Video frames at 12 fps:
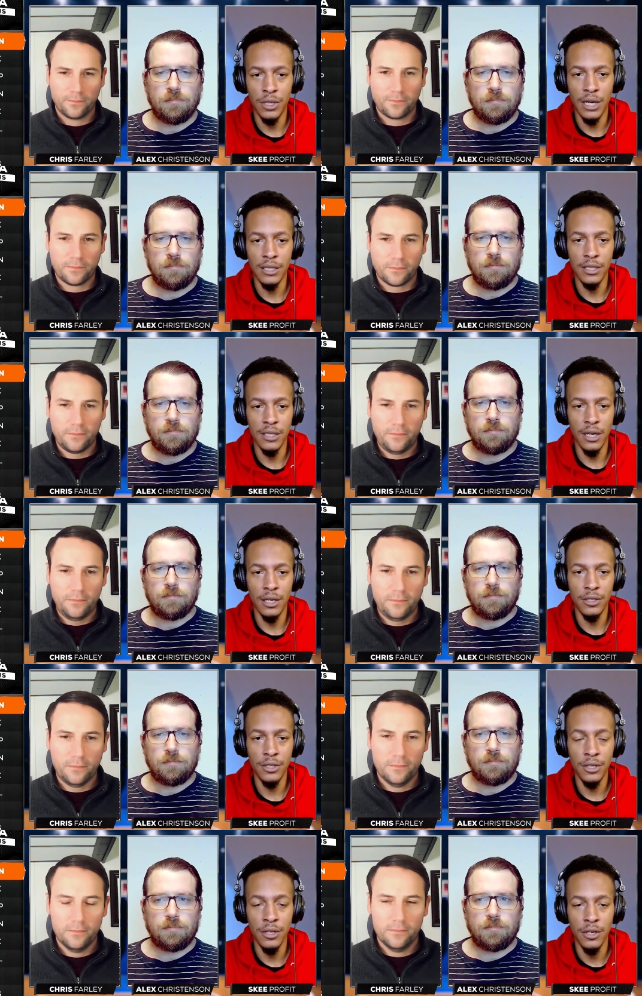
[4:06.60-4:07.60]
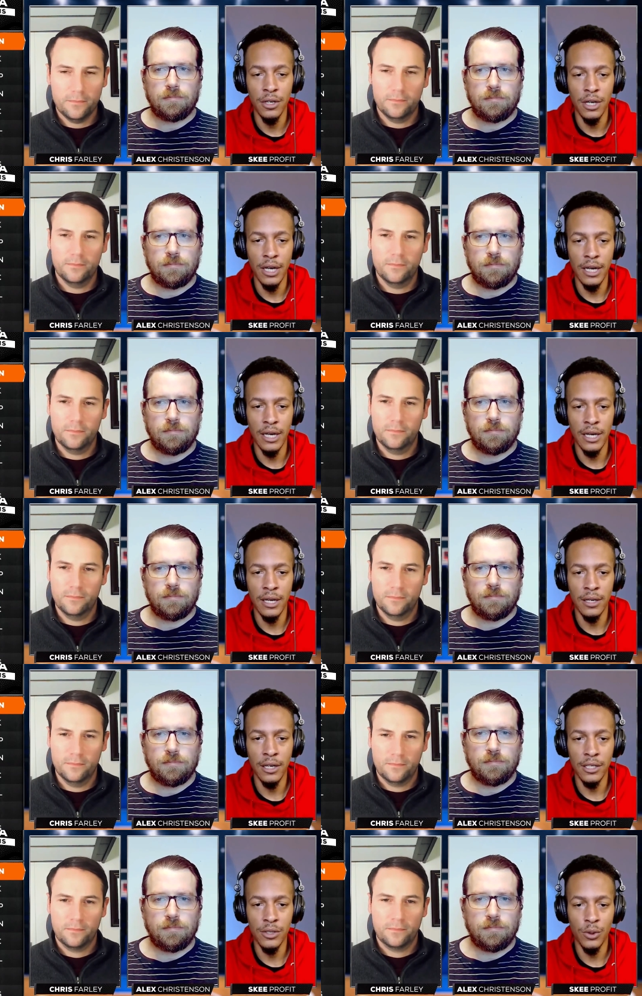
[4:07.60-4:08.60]
Speaker 1: you guys as under
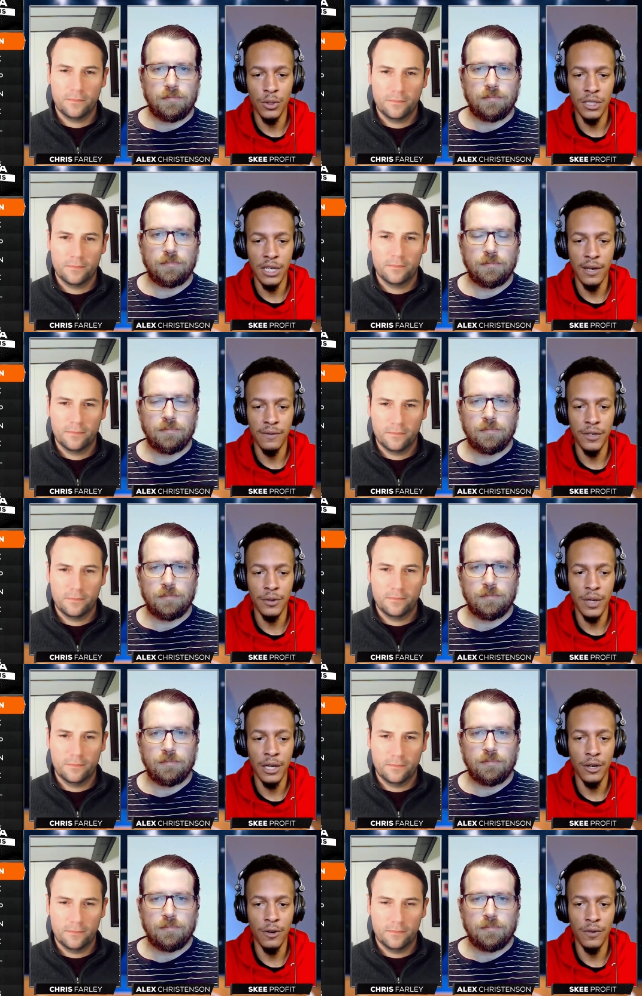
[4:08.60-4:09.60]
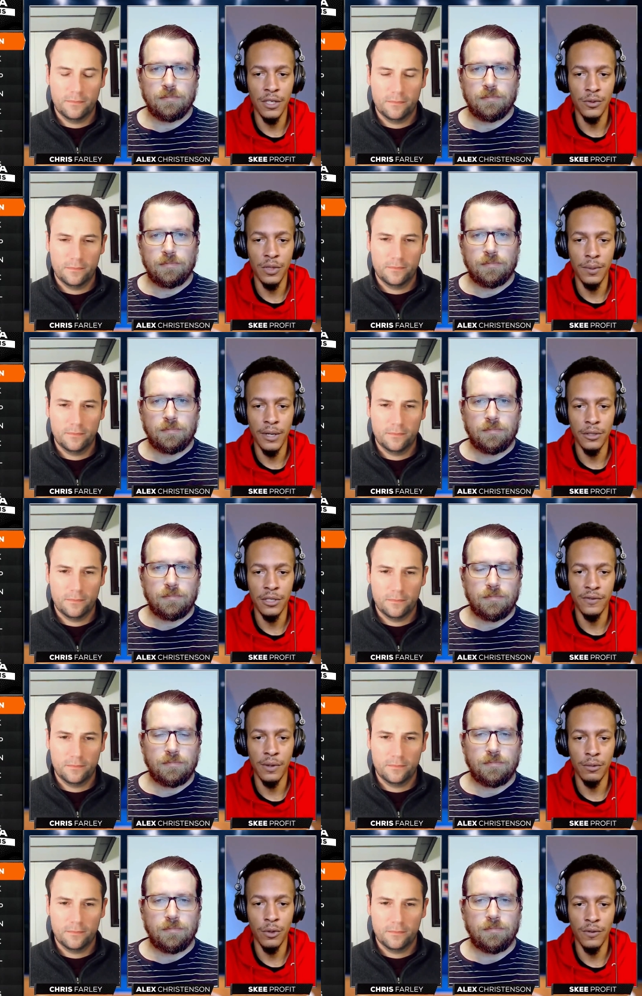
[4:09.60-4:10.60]
and look towards Kevin Durant over his rebounds
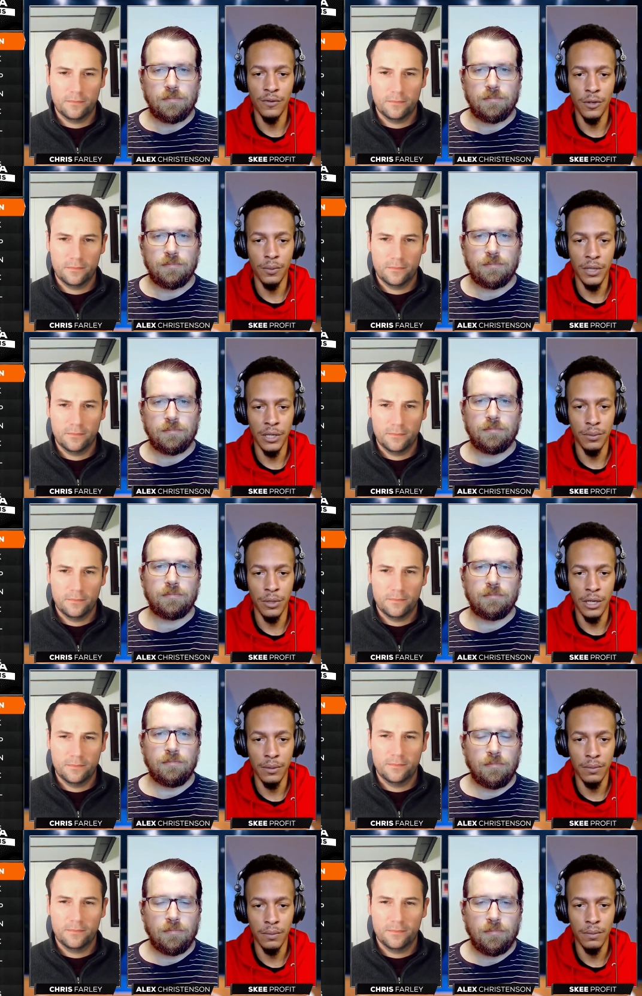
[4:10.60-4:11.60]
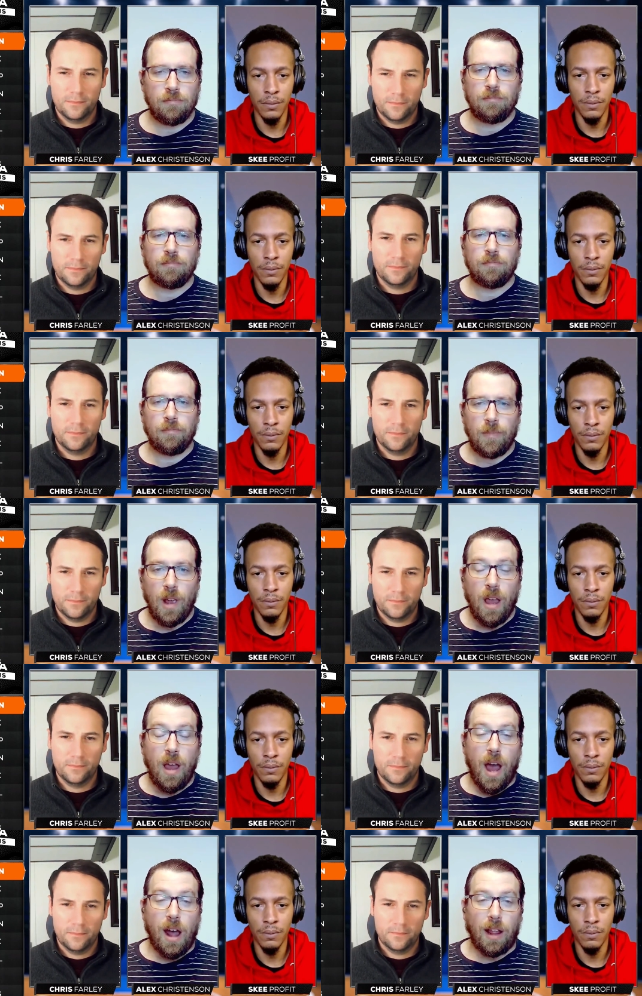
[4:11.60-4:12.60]
if I'm going for a player prop.
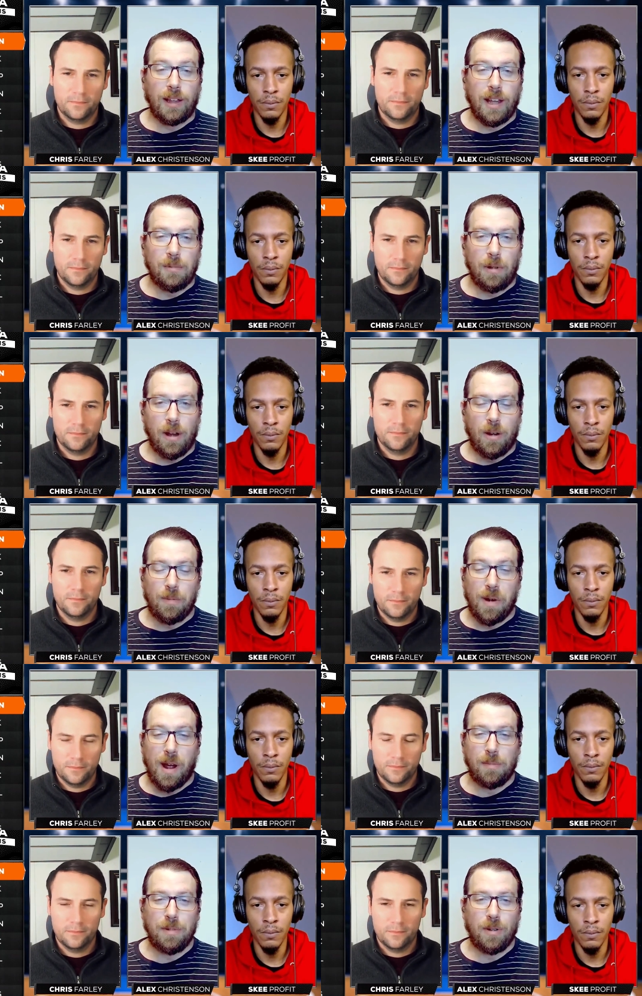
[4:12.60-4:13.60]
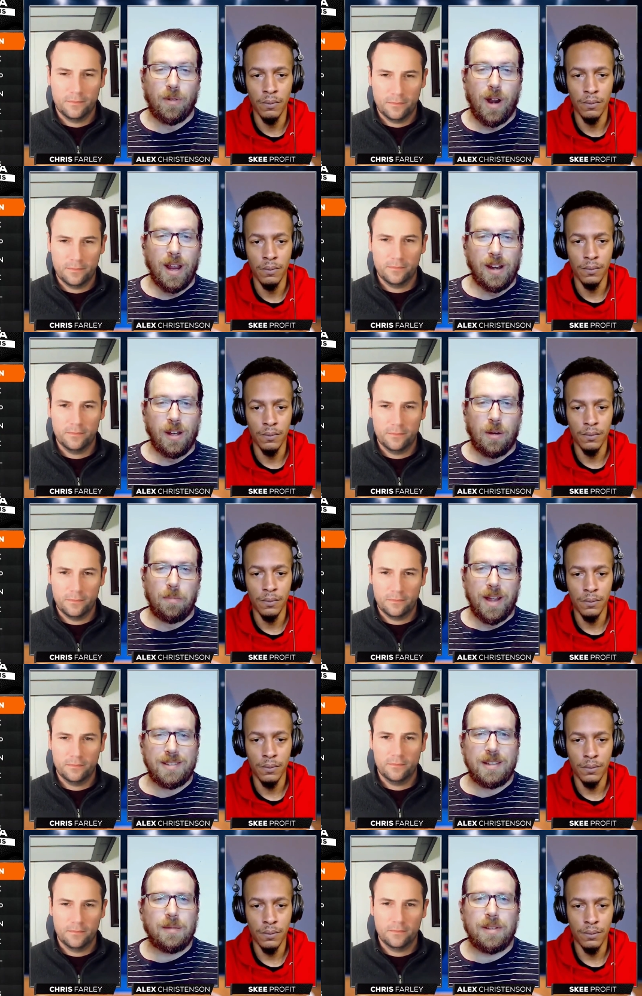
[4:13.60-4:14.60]
Speaker 2: I like that player prop. You're right. No Ben
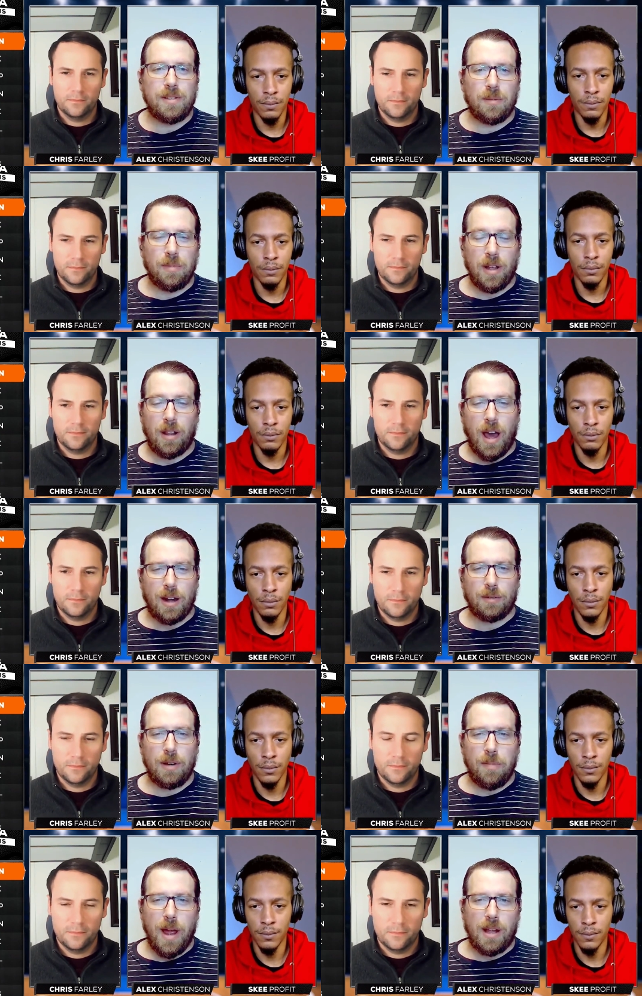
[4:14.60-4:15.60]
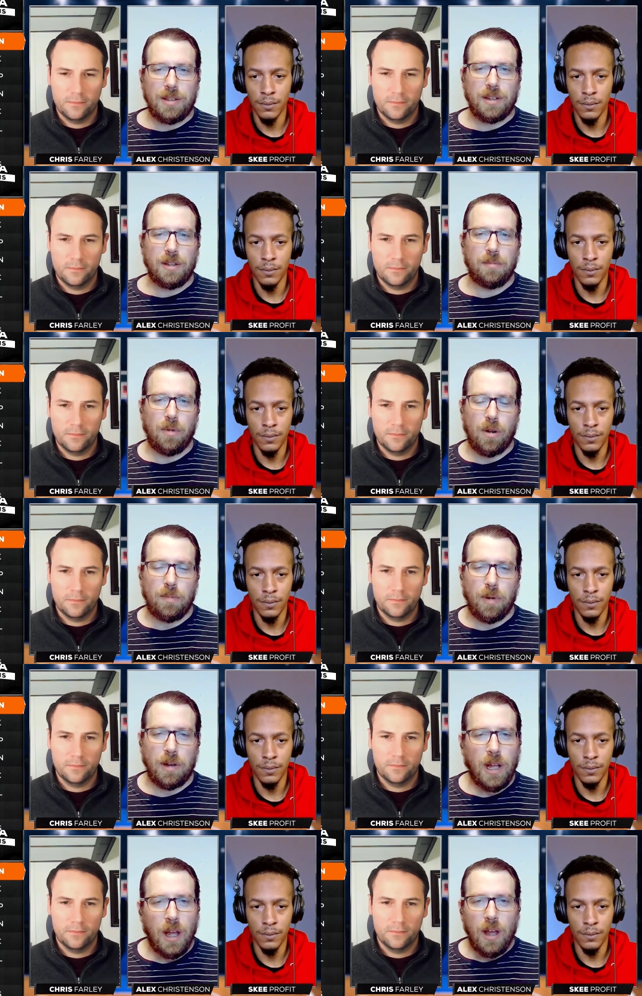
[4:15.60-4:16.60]
Simmons. There'll be a lot of rebounds on the board,
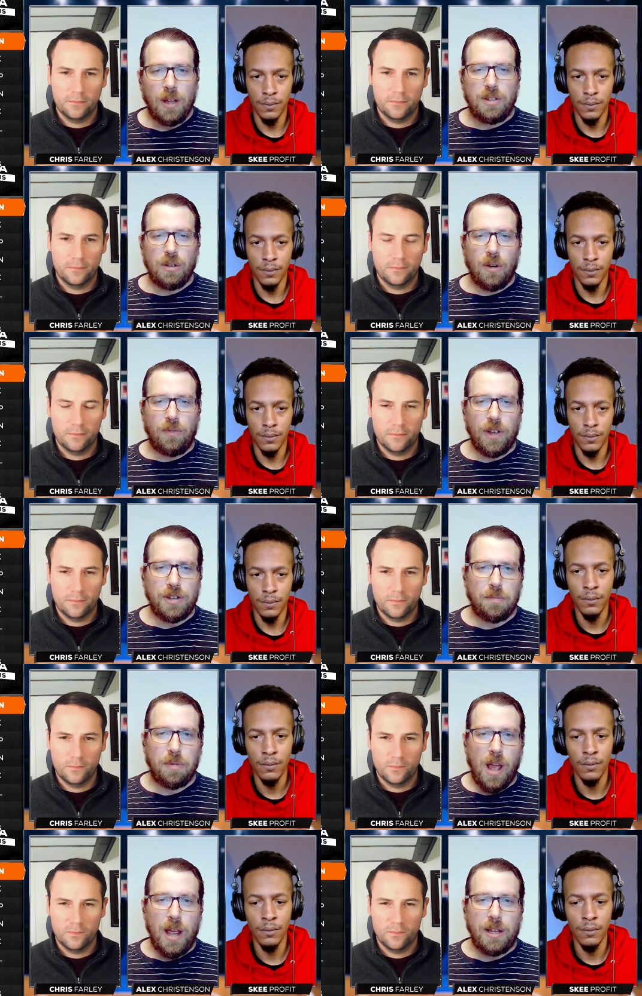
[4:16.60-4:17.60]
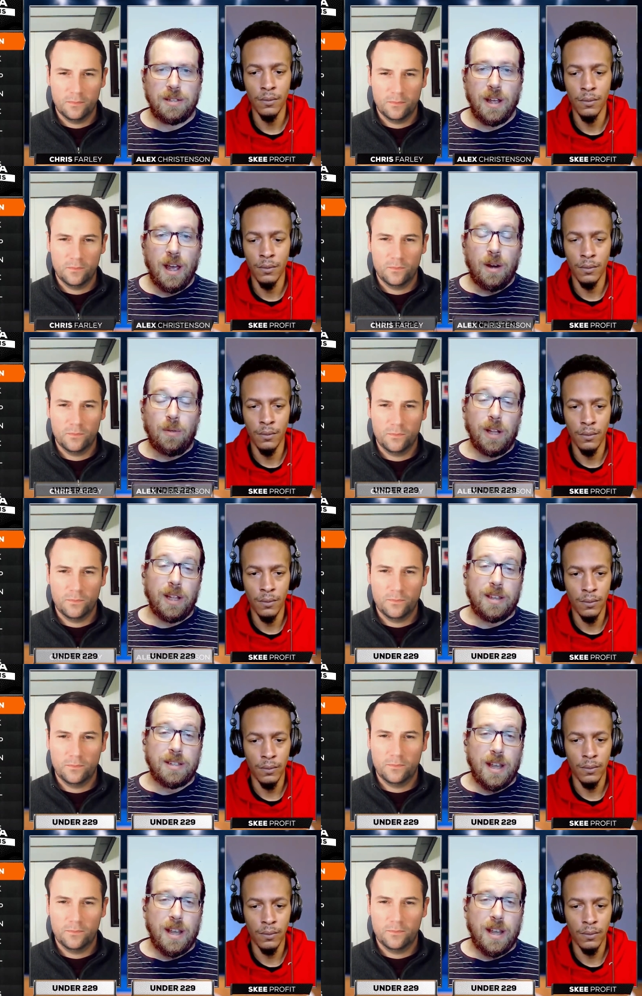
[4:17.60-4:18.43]
but two official plays really the